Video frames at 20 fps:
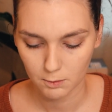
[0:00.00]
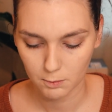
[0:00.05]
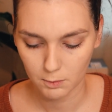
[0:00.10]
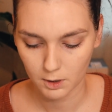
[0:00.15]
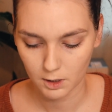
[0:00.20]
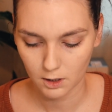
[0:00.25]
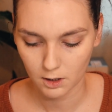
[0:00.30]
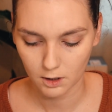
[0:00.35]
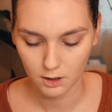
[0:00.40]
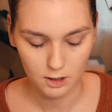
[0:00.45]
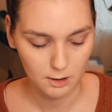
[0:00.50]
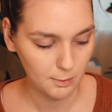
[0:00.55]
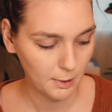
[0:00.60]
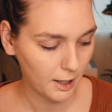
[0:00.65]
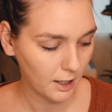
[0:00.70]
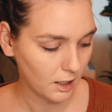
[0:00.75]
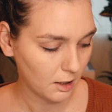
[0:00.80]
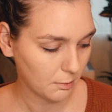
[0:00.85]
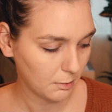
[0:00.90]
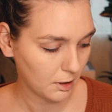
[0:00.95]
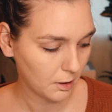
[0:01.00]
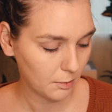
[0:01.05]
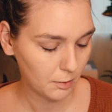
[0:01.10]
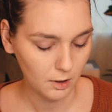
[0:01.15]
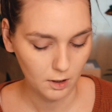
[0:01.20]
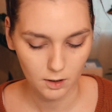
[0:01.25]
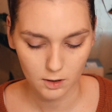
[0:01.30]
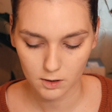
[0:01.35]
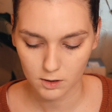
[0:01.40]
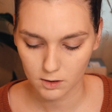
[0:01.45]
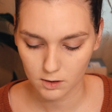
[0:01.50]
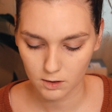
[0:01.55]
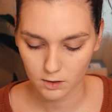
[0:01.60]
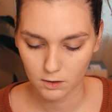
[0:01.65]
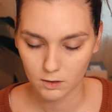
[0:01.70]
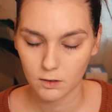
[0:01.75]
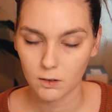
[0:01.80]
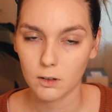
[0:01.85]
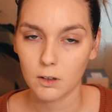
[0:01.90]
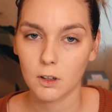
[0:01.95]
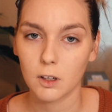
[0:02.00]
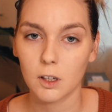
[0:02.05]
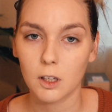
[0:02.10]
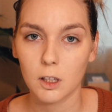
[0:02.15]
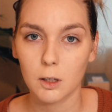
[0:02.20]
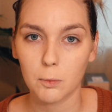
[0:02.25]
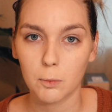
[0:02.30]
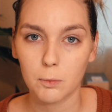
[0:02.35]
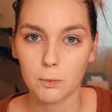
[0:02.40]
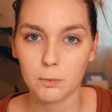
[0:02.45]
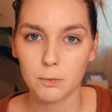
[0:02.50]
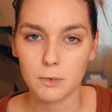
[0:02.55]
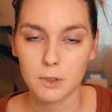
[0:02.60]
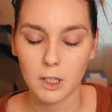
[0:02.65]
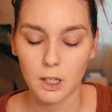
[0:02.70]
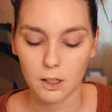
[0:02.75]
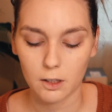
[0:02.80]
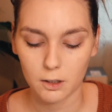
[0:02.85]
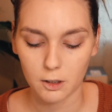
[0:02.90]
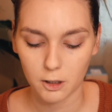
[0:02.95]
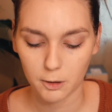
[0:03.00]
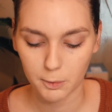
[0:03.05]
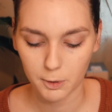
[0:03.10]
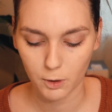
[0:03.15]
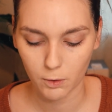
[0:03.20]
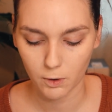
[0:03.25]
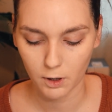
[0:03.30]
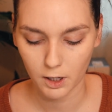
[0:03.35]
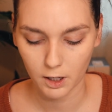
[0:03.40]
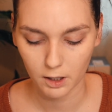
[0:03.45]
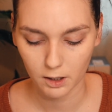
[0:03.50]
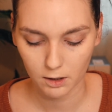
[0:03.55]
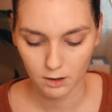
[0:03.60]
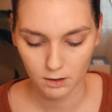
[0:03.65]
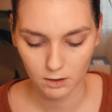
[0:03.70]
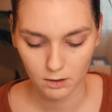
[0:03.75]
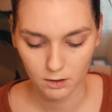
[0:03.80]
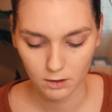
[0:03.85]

My dog's mad at me because I keep telling her to be quiet.